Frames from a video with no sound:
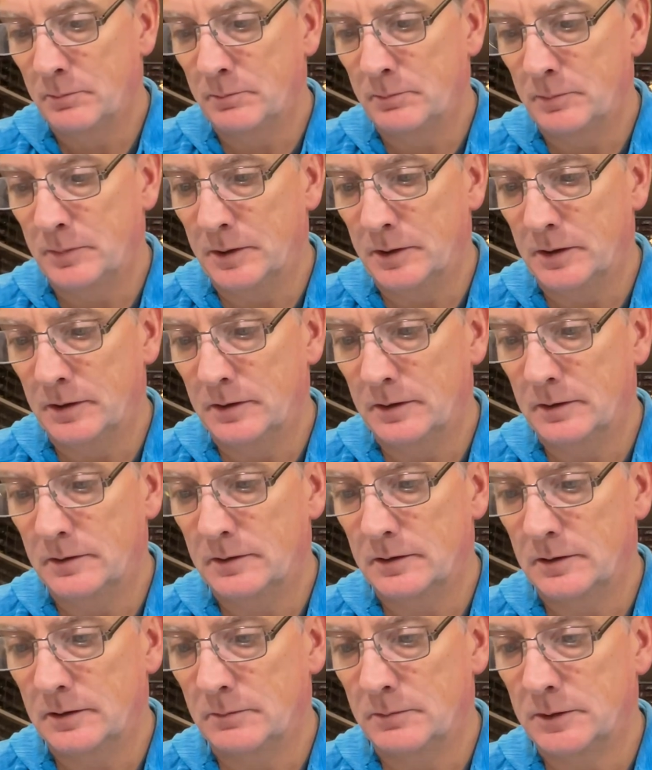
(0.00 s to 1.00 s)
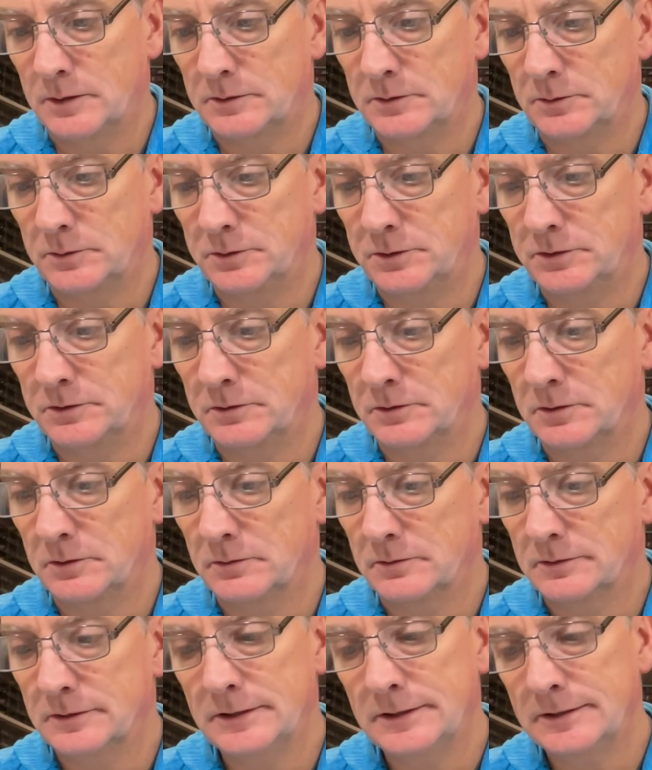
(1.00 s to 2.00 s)
but I'm not so
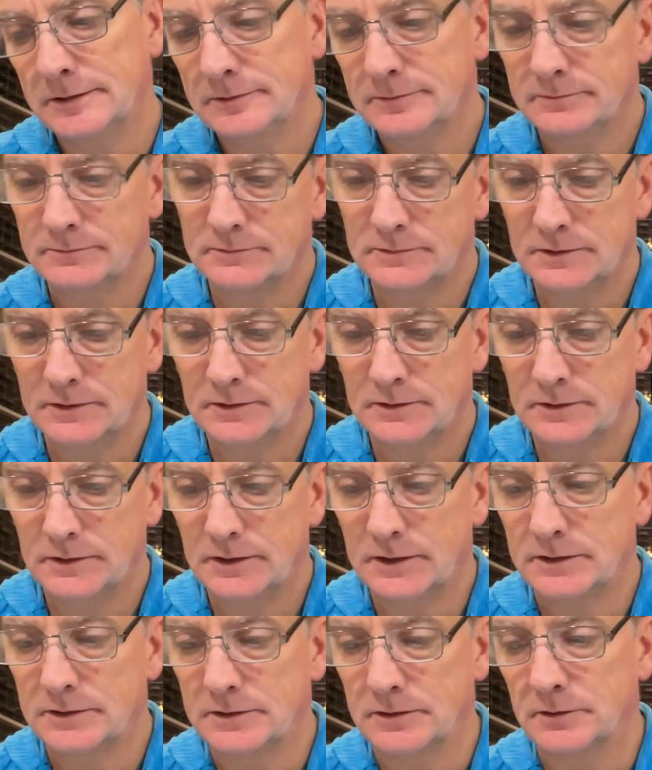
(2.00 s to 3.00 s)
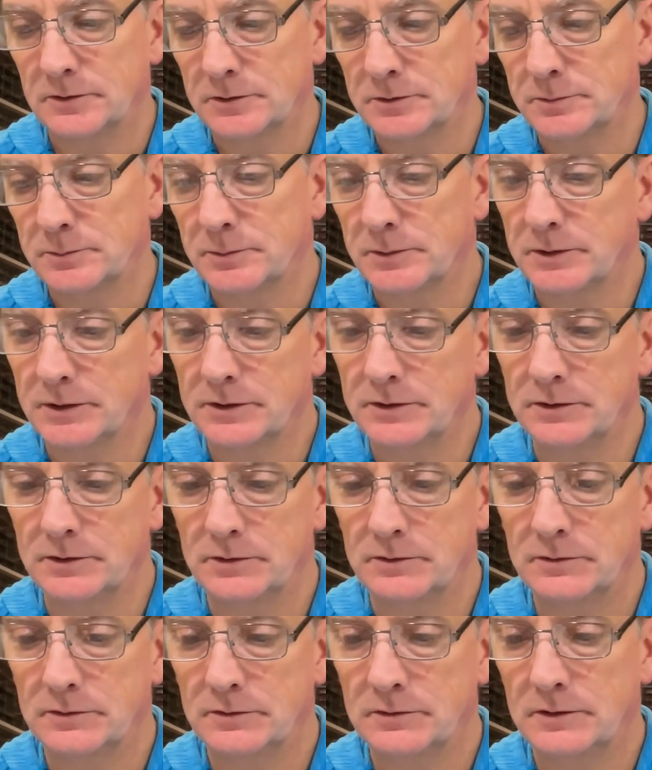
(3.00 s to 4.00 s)
sure. I guess it looks pretty
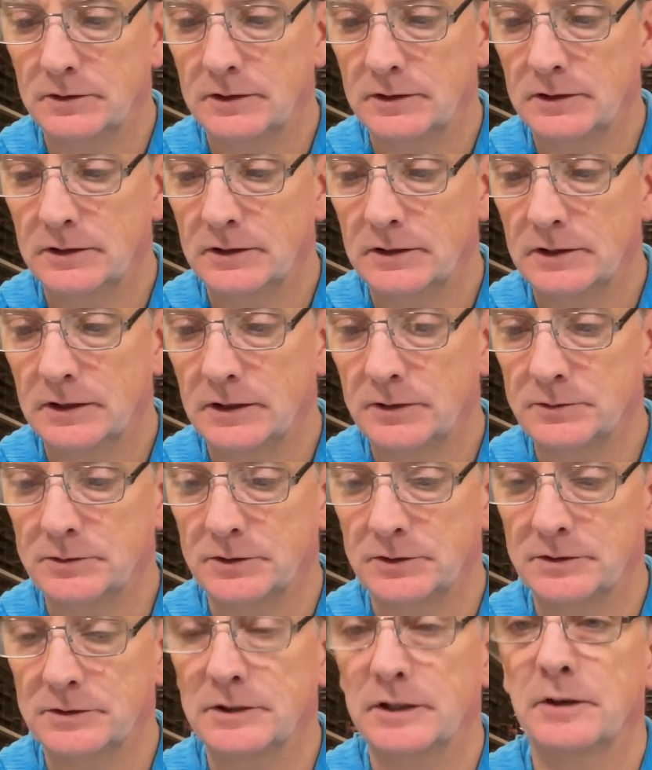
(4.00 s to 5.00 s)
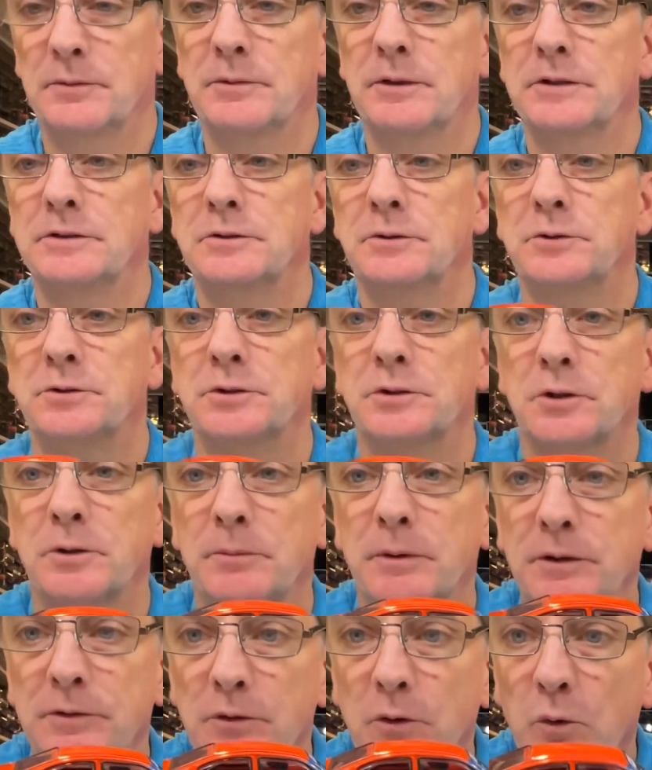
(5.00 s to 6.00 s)
good. I was gonna say I'm not so sure
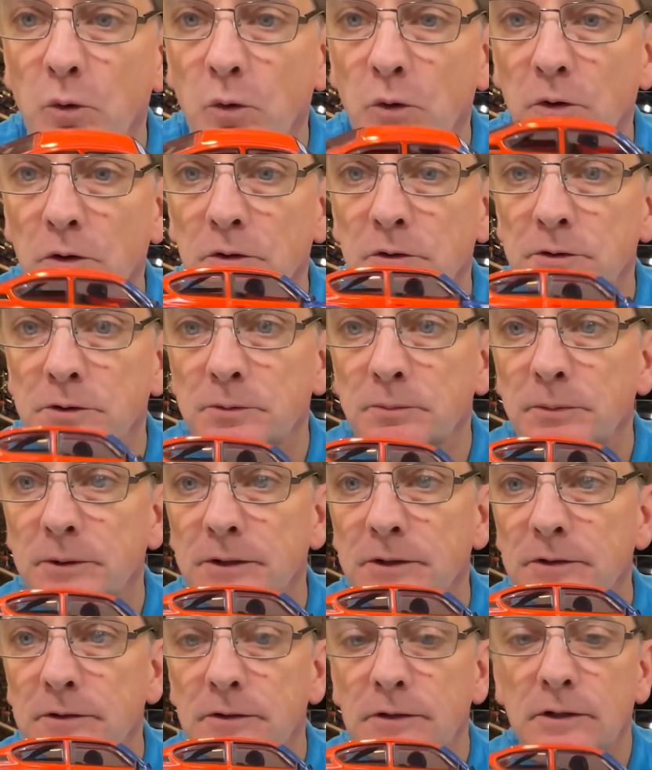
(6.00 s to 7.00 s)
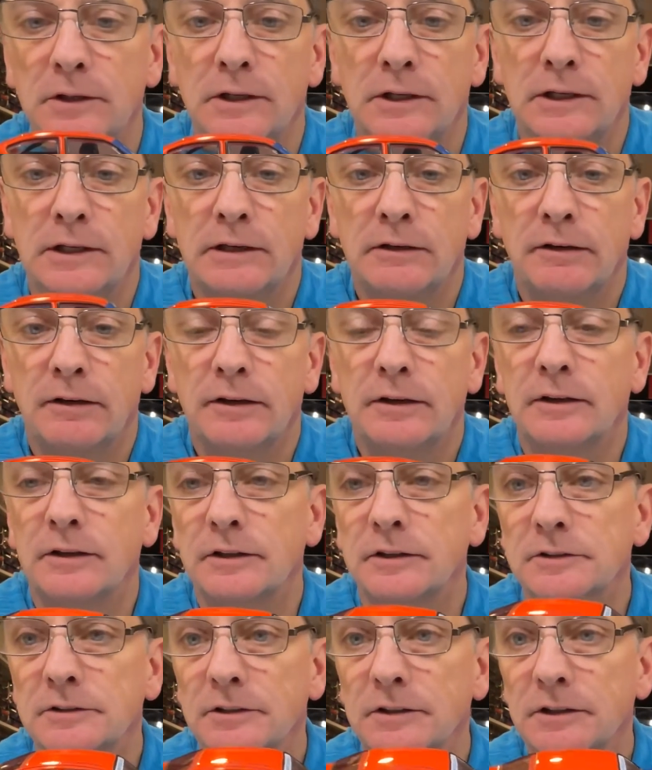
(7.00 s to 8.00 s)
about the orange, but it
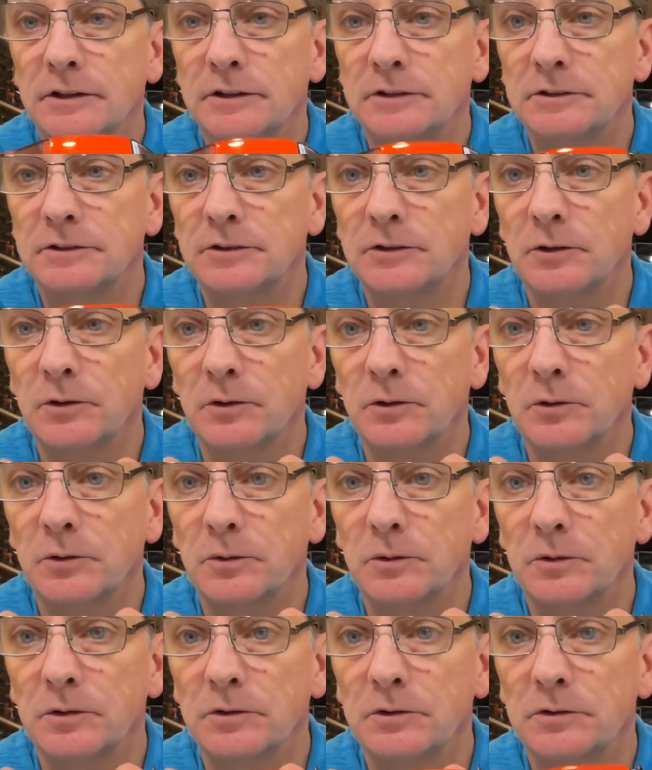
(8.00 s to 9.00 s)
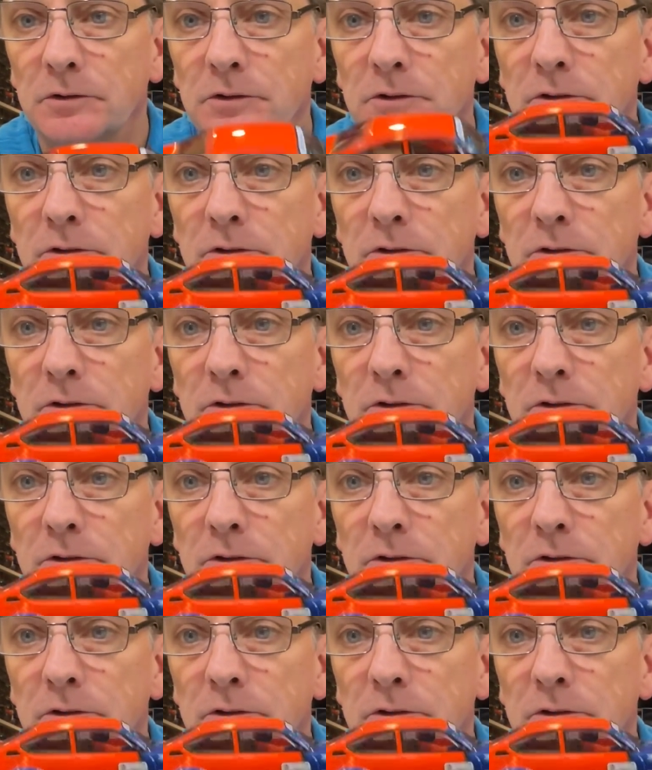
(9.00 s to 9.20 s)
is a nice dark orange.